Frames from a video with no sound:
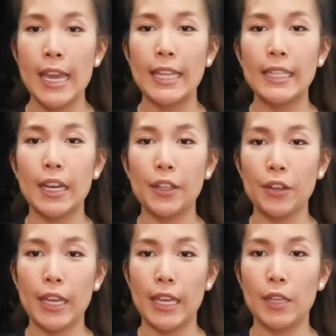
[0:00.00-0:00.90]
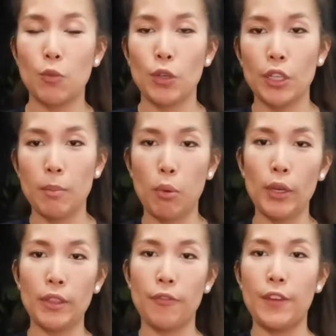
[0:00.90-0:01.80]
and the other hand, we're gonna
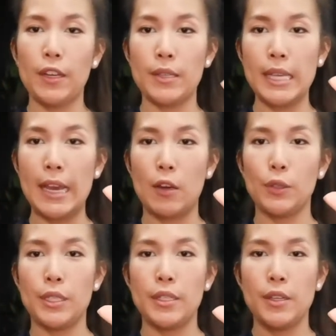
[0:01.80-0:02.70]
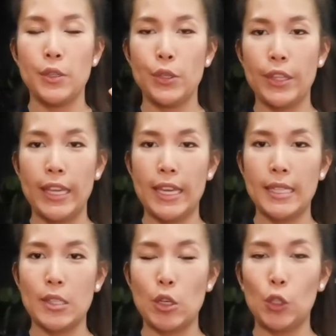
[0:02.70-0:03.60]
point the fingers out. So the
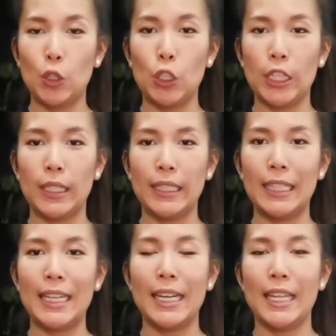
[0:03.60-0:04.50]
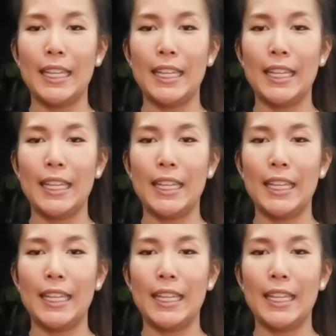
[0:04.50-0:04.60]
hands look like